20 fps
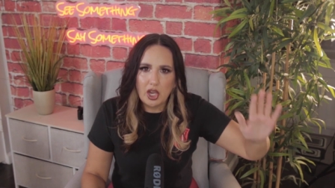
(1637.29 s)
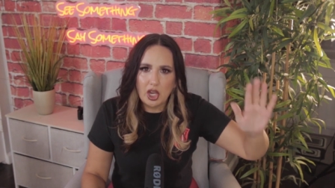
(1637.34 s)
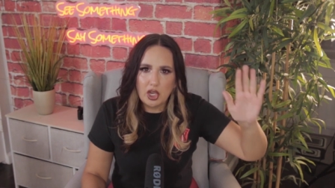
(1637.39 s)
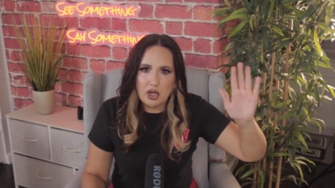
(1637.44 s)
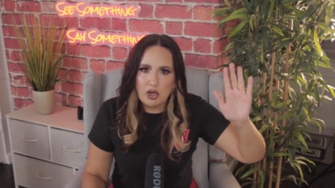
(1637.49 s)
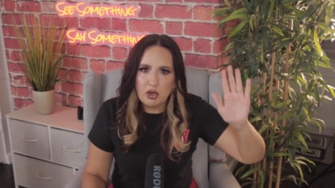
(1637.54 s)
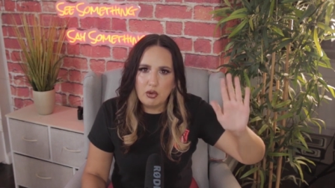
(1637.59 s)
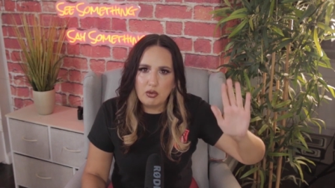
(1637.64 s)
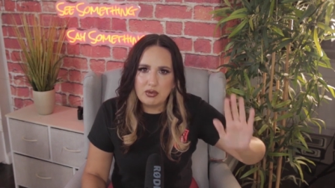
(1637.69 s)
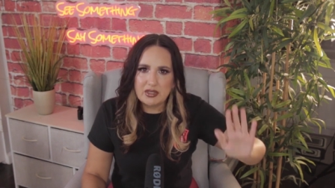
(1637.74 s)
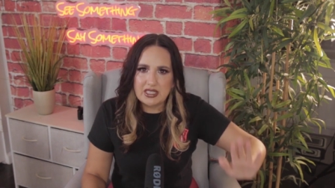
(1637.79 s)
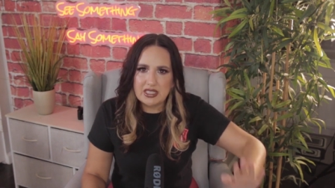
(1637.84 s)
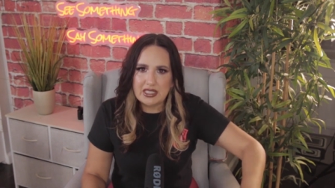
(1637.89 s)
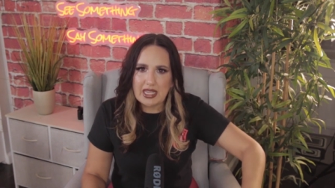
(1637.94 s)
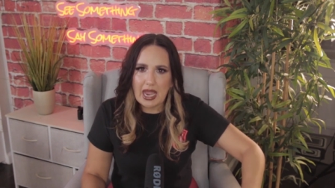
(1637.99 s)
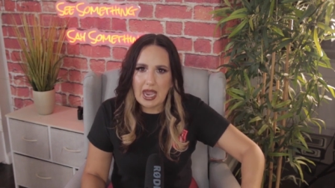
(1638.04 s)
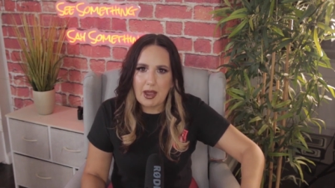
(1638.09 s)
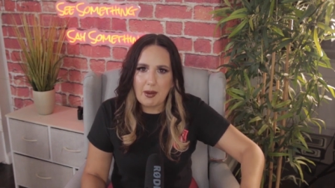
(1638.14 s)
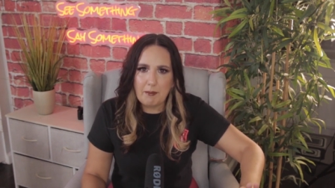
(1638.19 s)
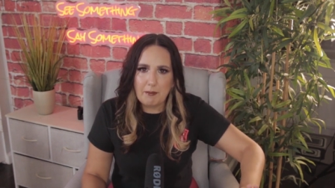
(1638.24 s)
and who
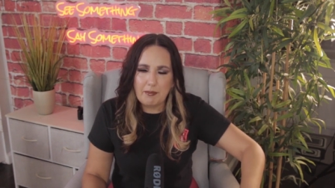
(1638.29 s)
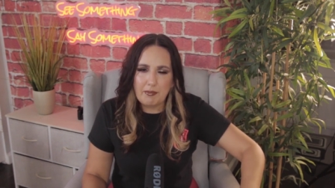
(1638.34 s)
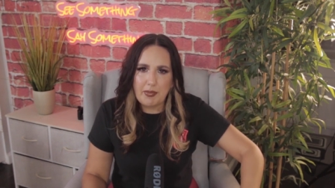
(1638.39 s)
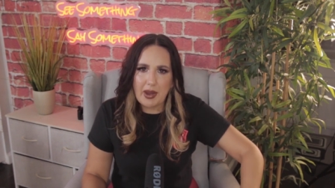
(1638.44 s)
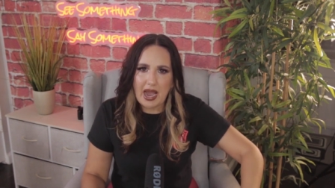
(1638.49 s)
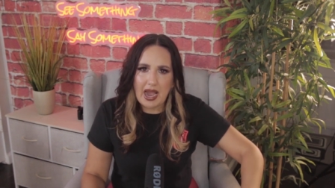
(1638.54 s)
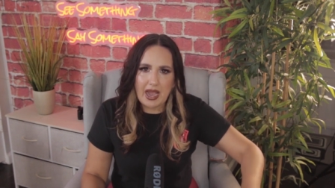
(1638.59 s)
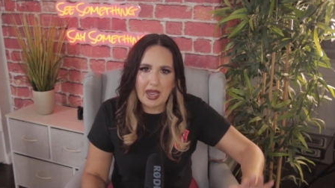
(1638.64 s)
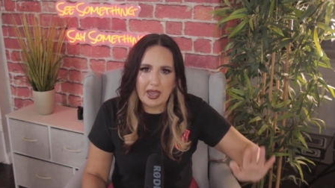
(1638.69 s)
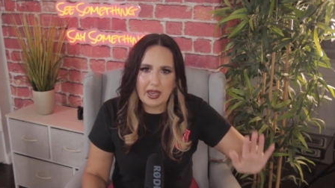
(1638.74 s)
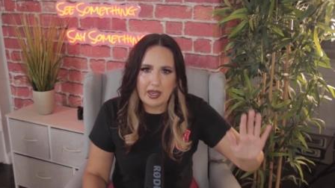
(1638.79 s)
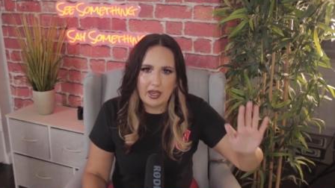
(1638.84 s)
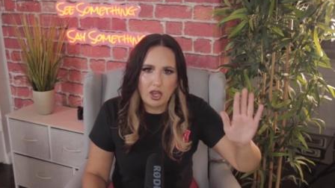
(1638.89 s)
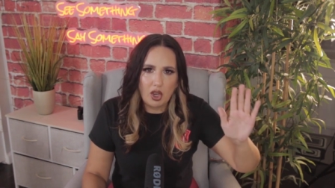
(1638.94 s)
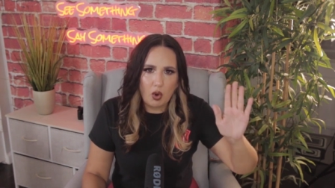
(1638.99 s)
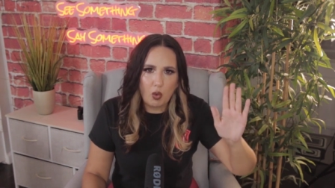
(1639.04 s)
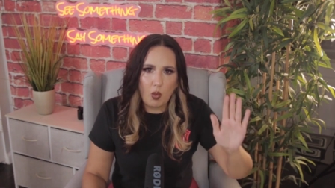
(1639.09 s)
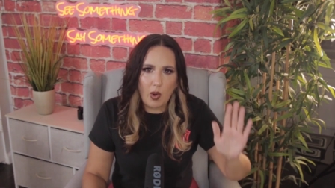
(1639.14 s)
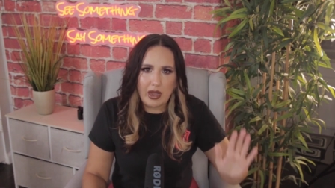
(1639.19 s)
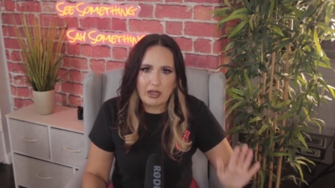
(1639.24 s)
sat by
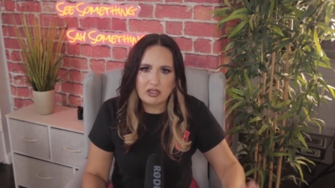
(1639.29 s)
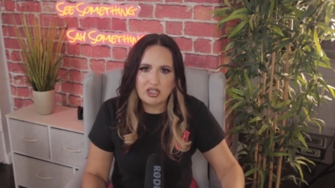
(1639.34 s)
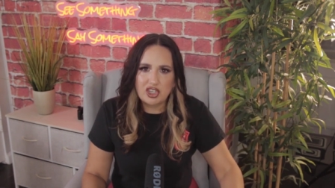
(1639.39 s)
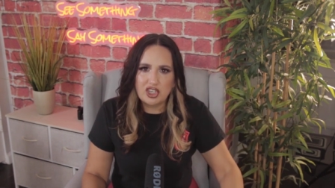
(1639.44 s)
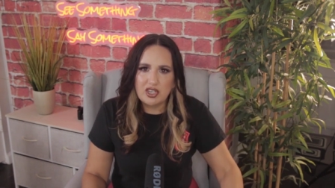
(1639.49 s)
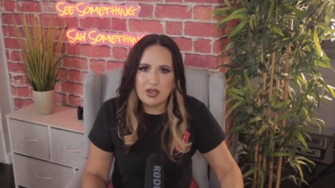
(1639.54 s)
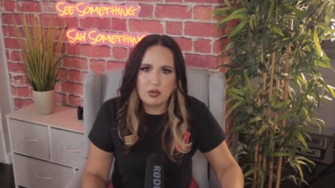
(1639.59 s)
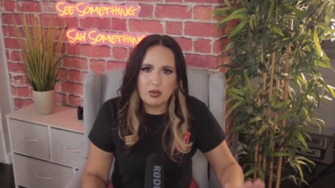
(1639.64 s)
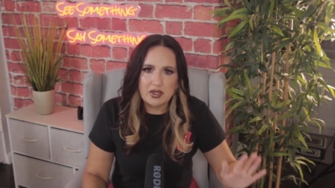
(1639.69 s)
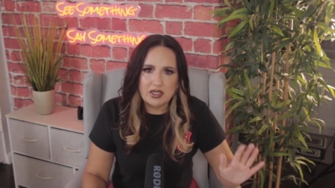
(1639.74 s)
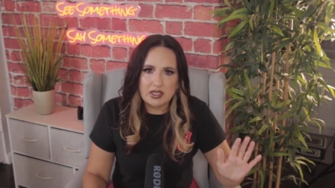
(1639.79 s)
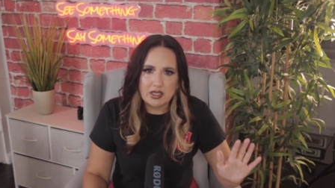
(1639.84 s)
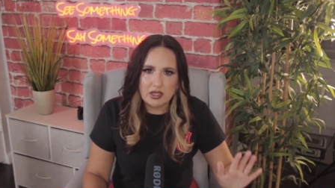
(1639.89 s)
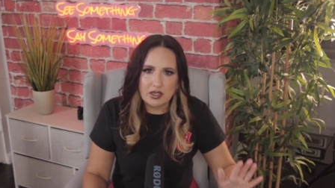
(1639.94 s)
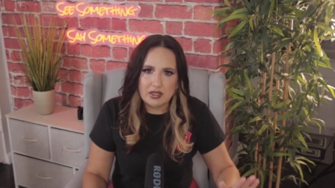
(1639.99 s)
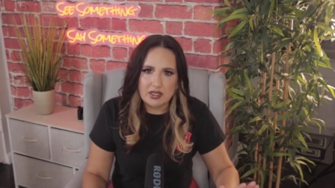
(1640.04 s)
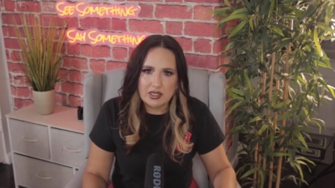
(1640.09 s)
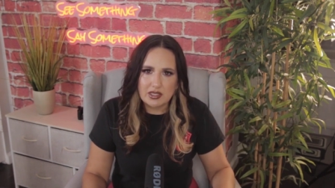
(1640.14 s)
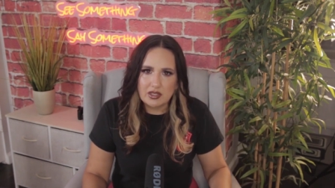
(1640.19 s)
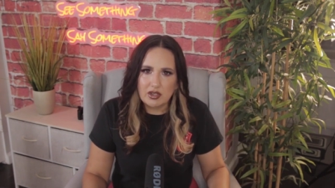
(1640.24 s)
while she was
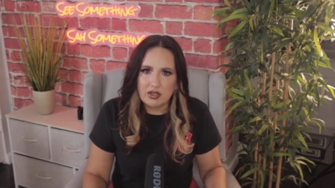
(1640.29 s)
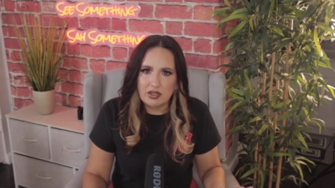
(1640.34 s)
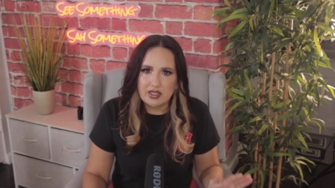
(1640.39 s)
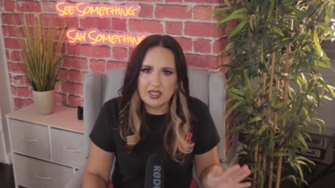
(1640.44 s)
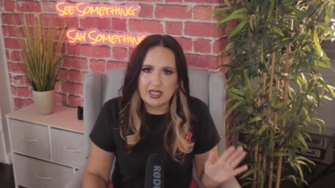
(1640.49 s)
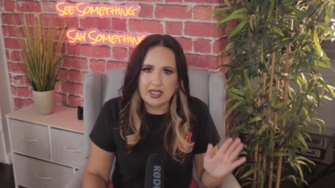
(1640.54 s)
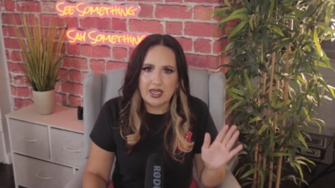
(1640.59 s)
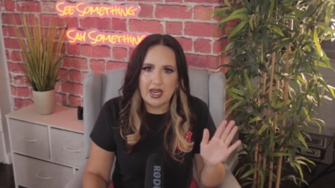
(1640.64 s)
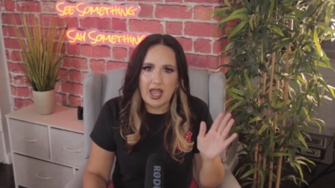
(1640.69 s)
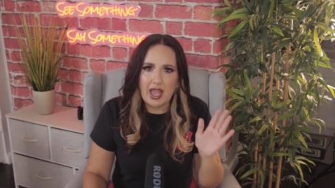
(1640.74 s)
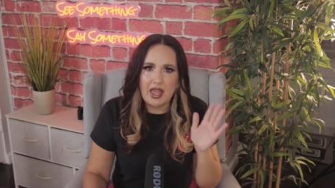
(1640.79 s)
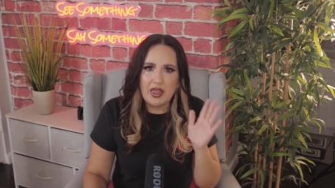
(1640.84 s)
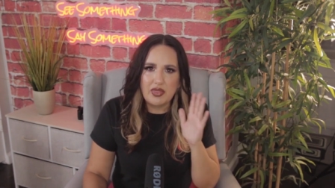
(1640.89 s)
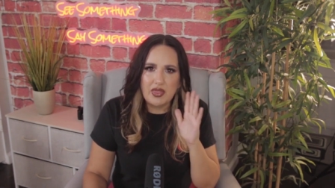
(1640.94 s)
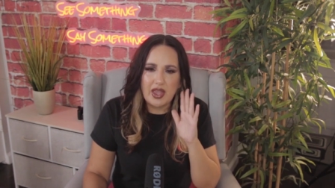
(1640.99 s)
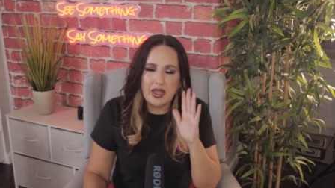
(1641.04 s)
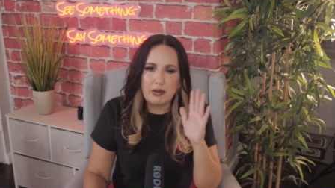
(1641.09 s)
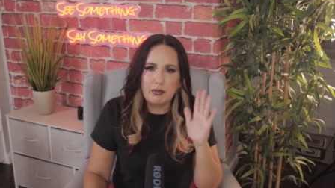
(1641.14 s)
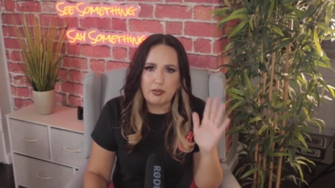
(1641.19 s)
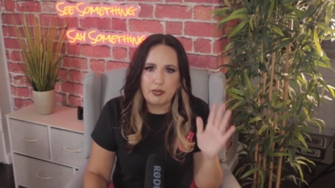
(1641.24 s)
assaulted
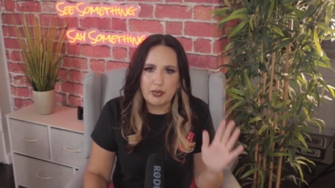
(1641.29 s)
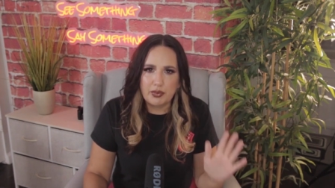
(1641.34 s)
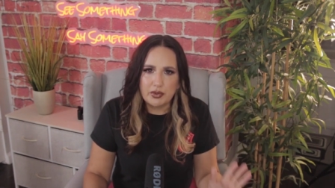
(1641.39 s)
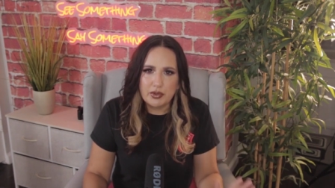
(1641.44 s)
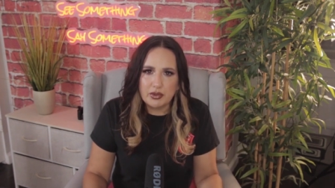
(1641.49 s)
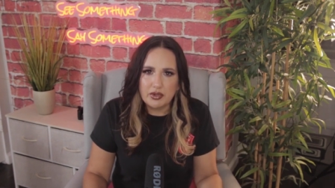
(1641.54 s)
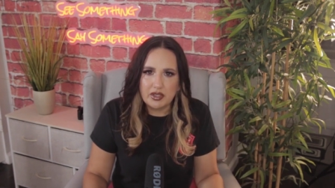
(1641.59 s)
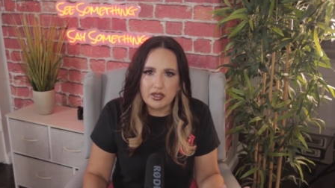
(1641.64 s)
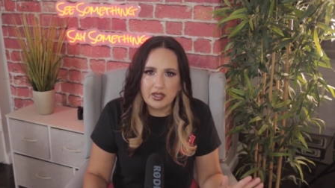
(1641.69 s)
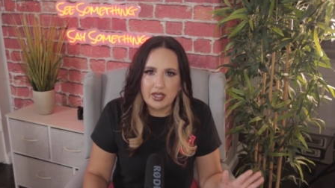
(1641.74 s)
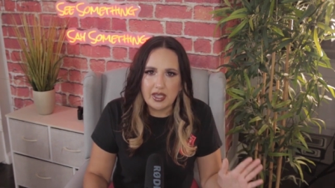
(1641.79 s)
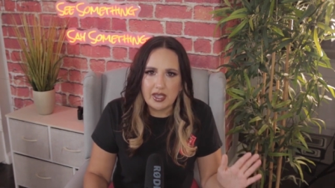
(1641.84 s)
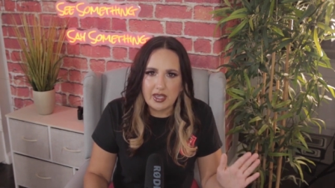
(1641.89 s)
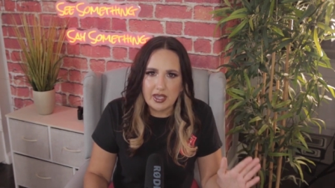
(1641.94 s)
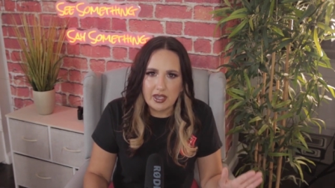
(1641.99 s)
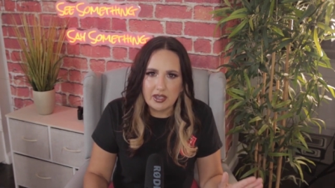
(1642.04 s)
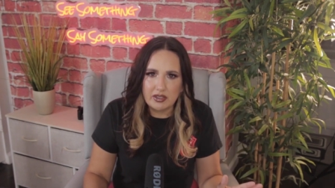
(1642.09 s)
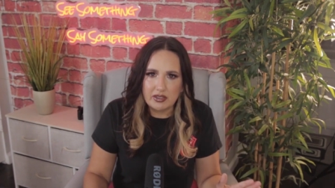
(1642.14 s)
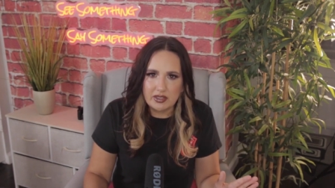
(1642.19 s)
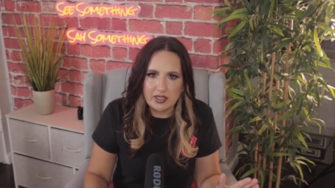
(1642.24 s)
and then brutally
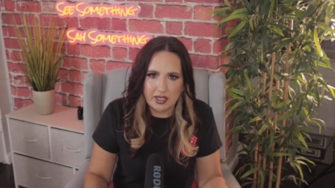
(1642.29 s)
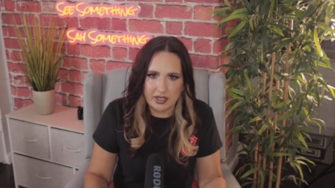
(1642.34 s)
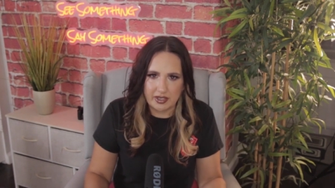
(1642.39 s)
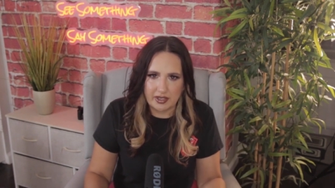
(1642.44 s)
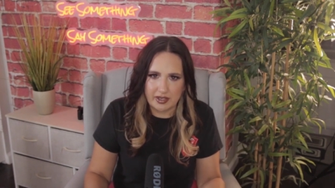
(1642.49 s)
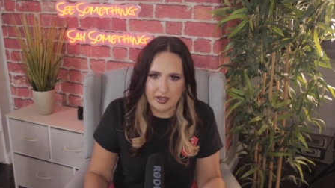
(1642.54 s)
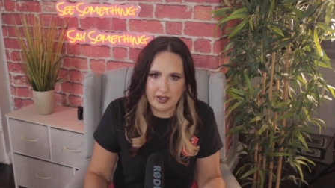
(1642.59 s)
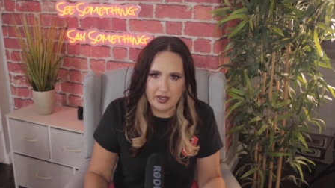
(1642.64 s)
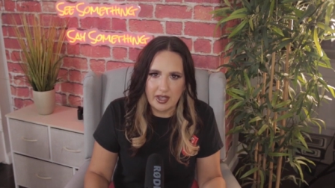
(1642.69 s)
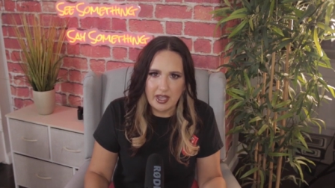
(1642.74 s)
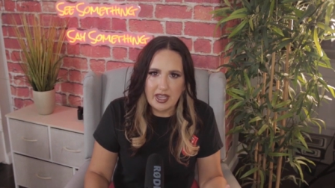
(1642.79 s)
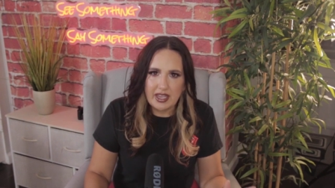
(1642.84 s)
killed her